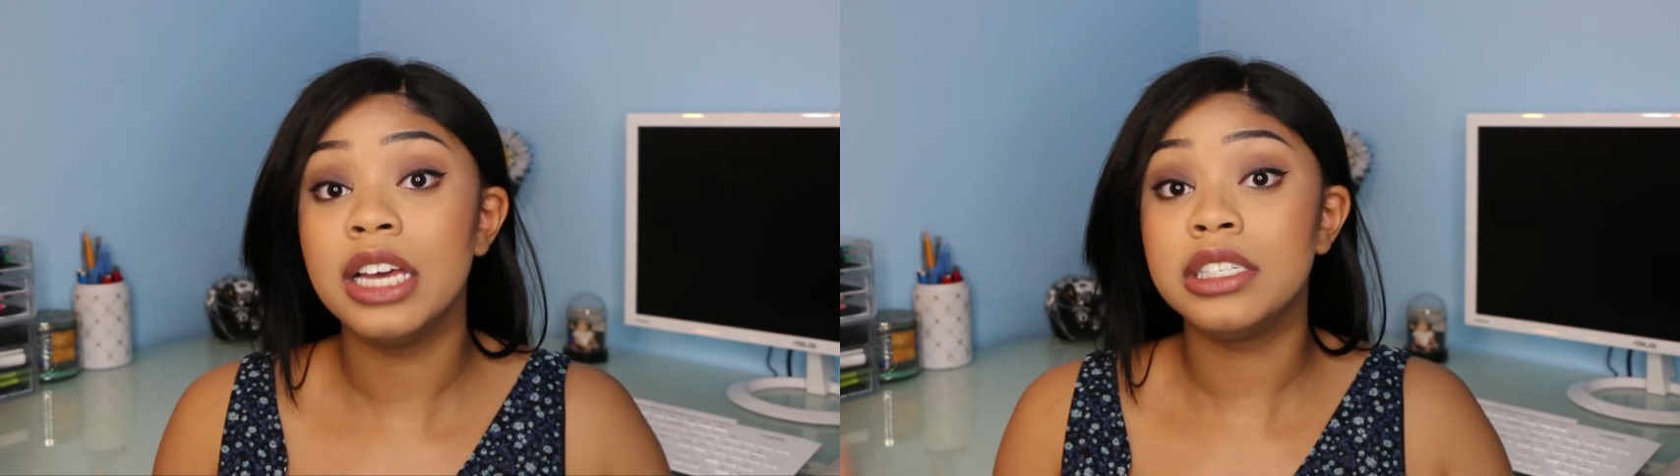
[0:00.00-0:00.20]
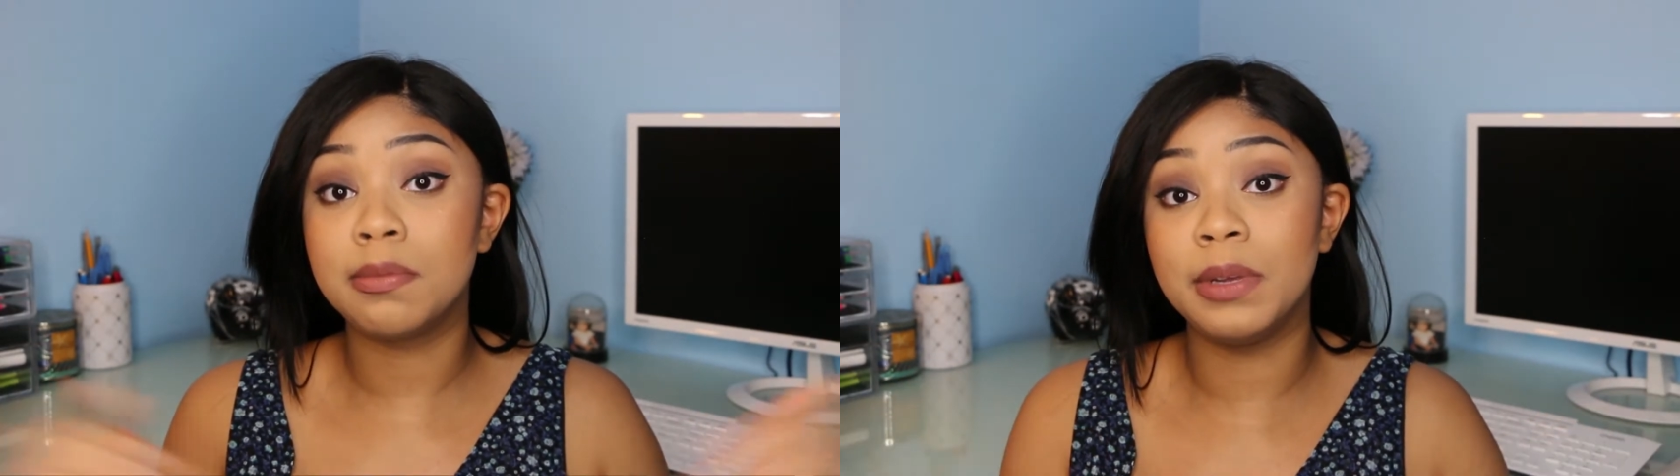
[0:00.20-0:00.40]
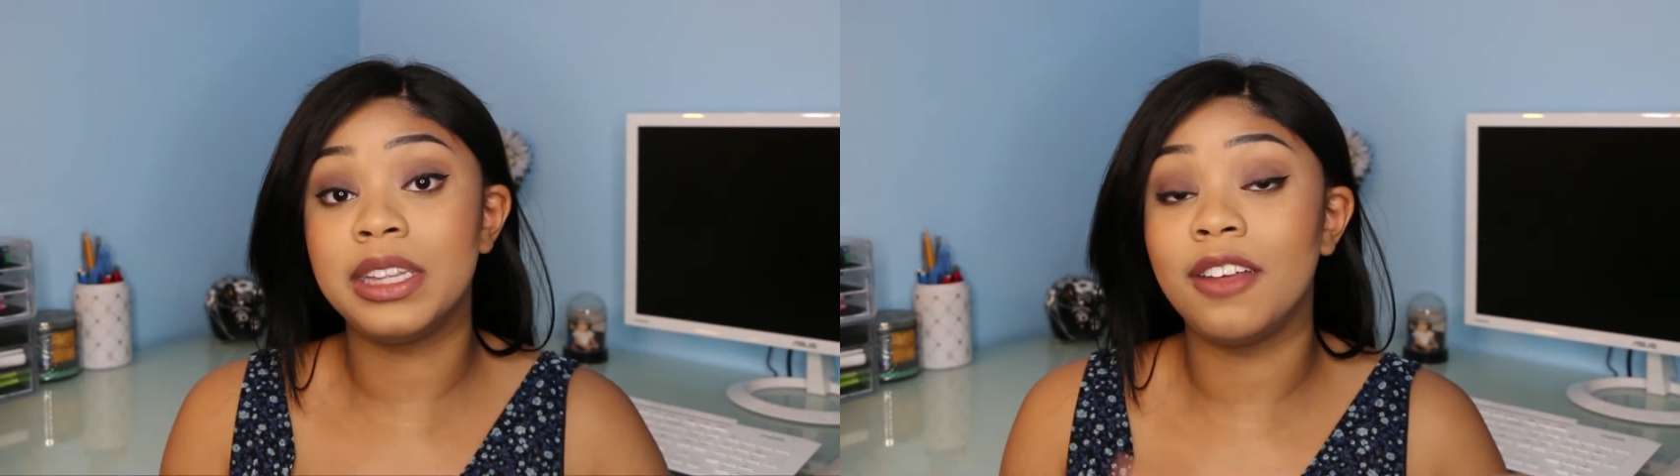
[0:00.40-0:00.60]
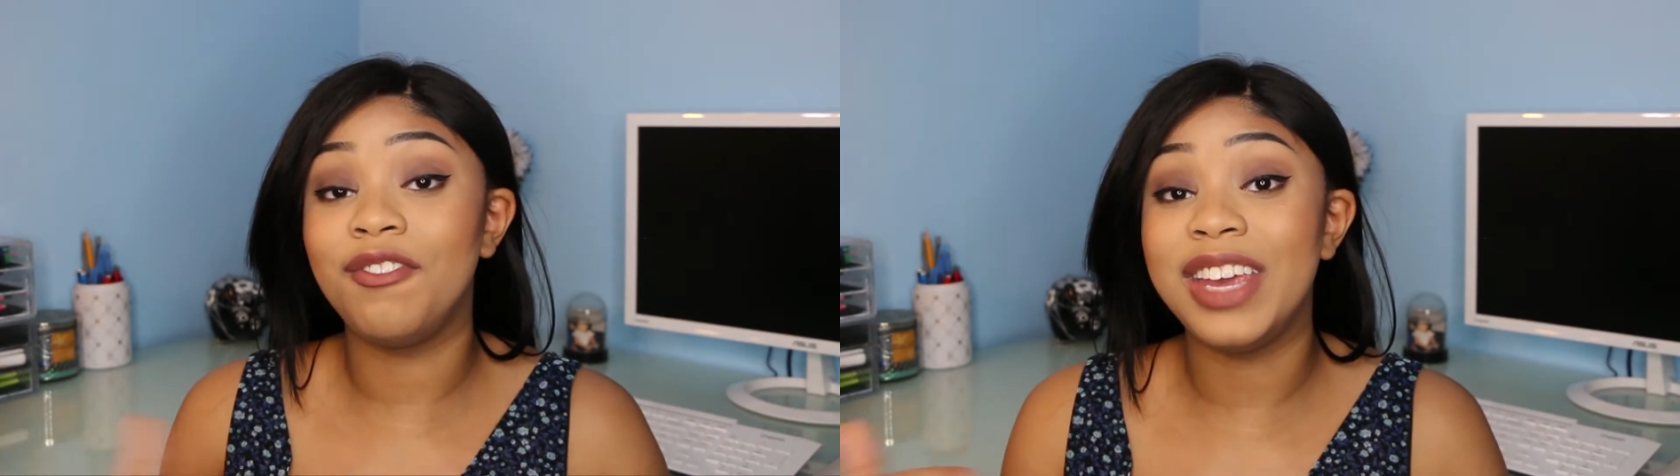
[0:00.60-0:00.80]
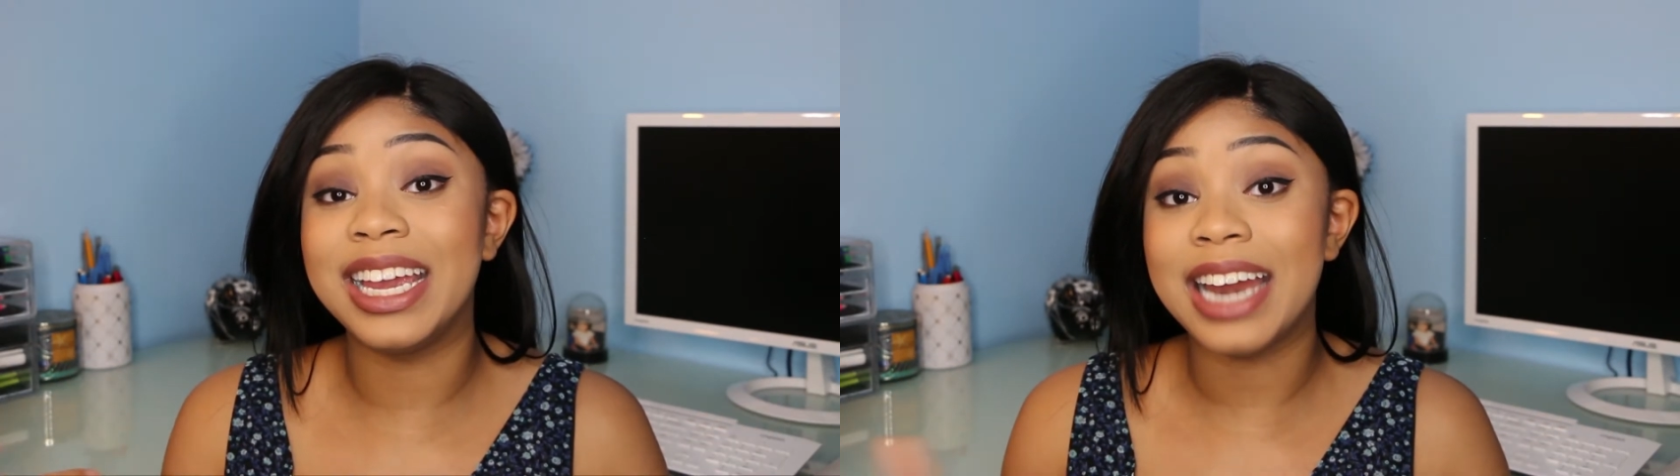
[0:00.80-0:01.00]
split the
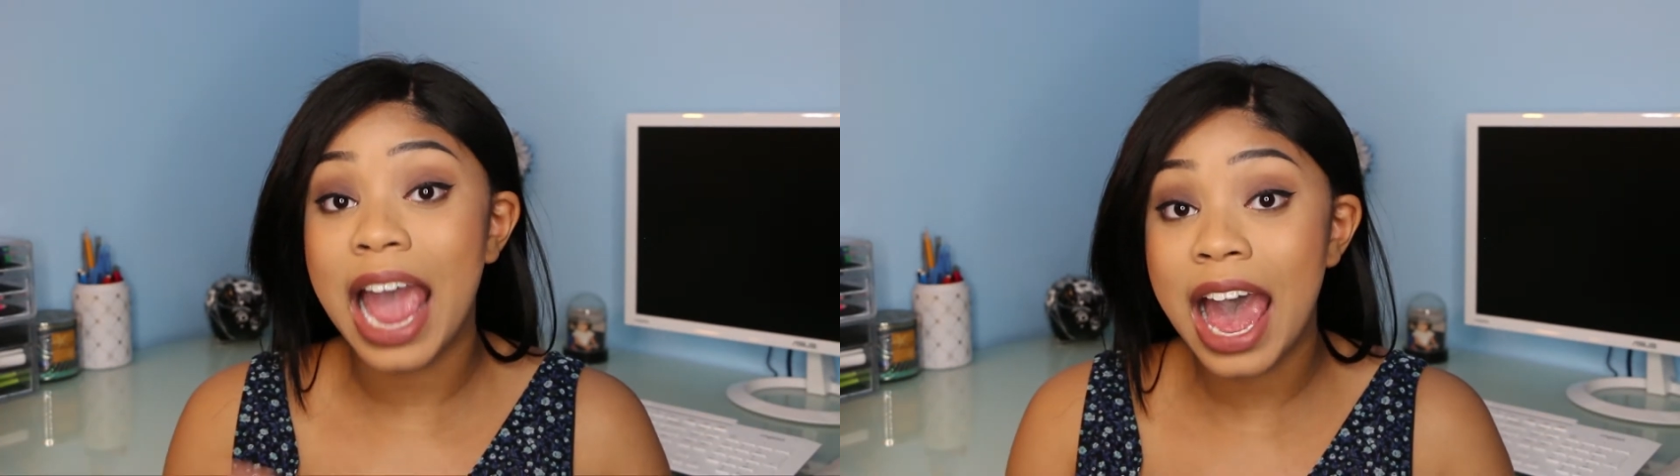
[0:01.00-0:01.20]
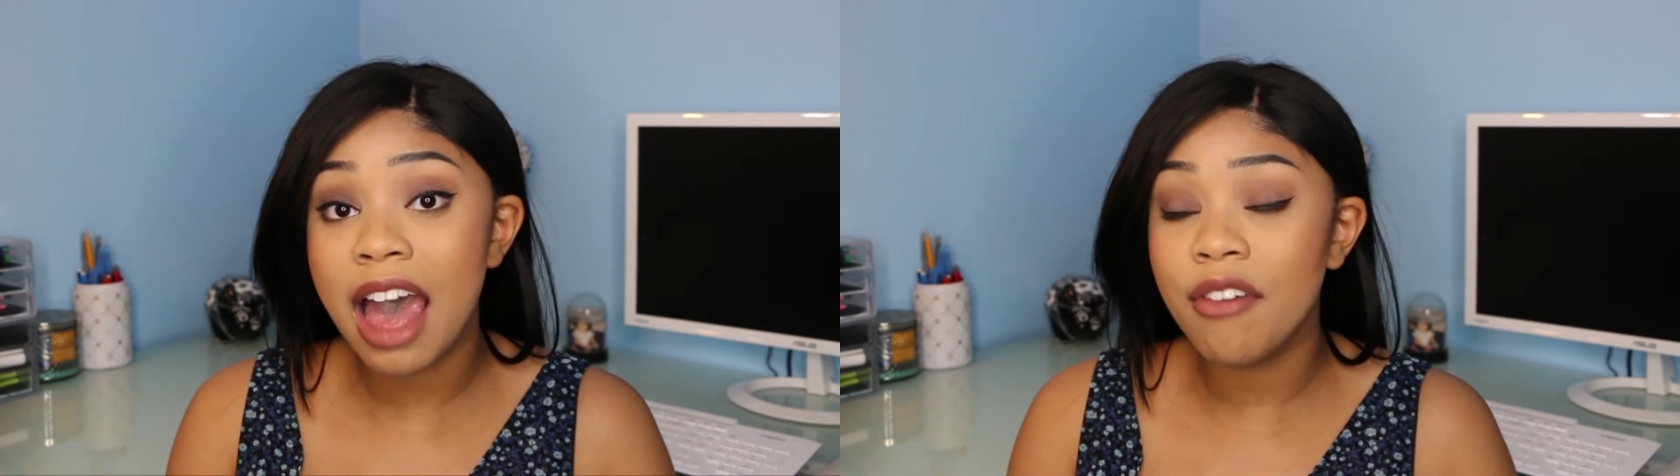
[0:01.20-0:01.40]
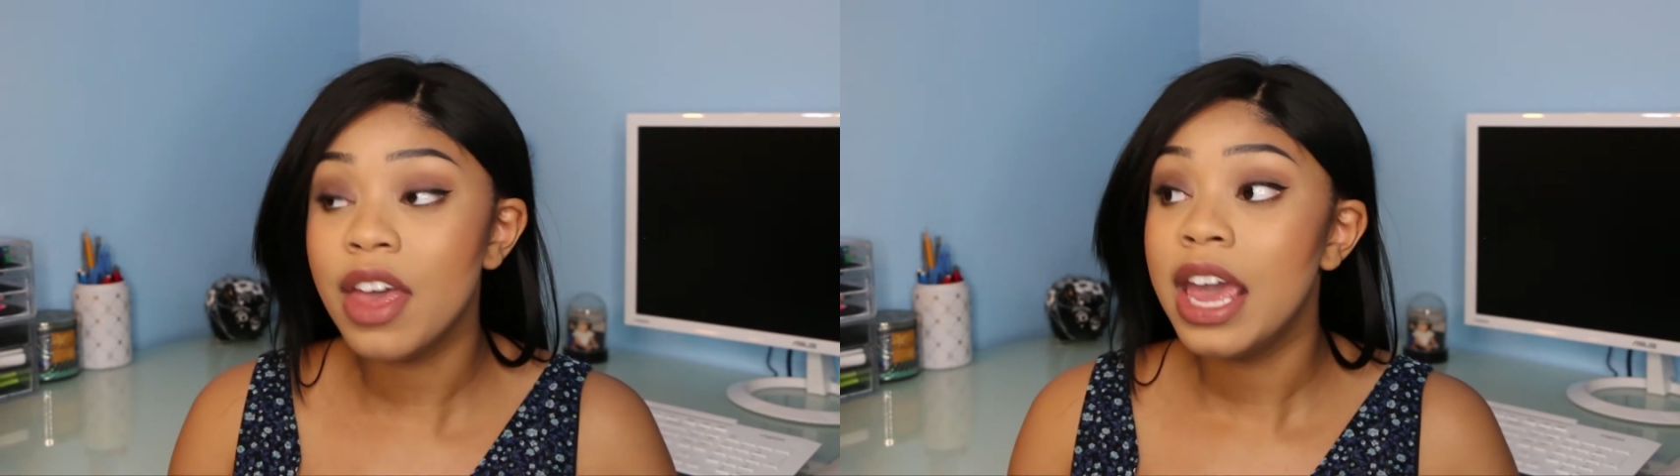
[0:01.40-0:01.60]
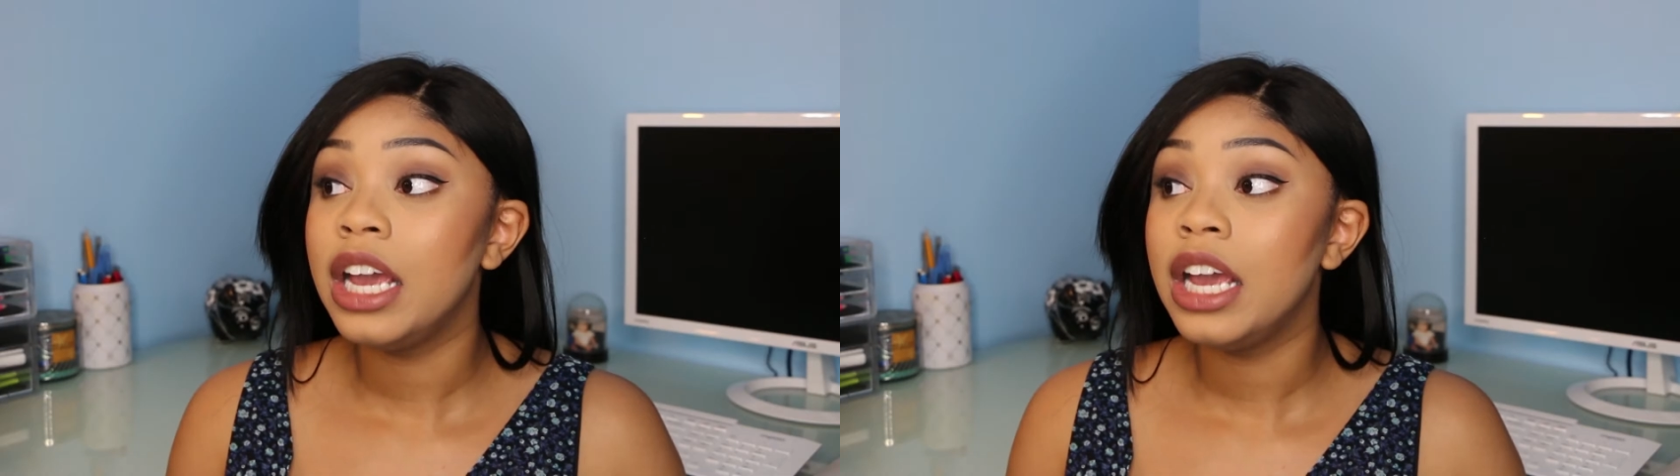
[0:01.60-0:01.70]
fee in half,